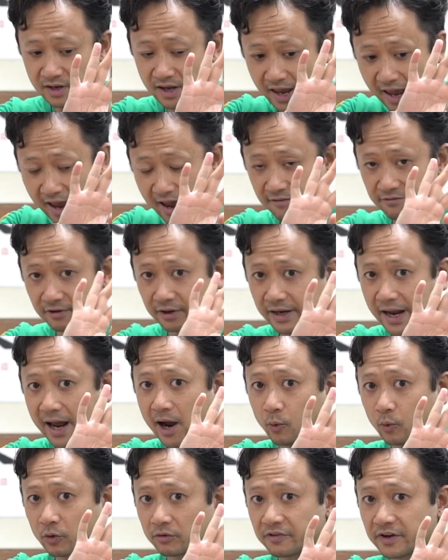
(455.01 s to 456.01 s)
have an
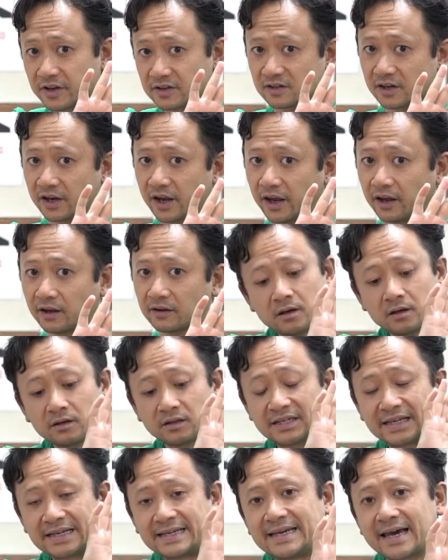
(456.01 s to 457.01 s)
outward-facing hand.
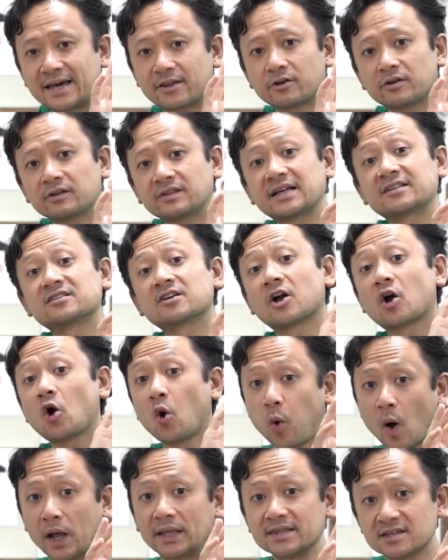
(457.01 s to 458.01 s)
Together, that's a
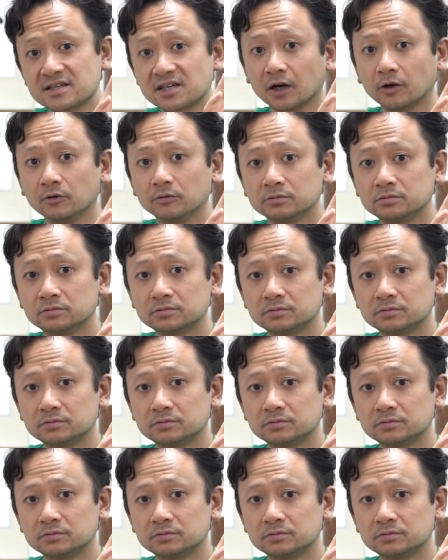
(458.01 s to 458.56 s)
Kwun sao.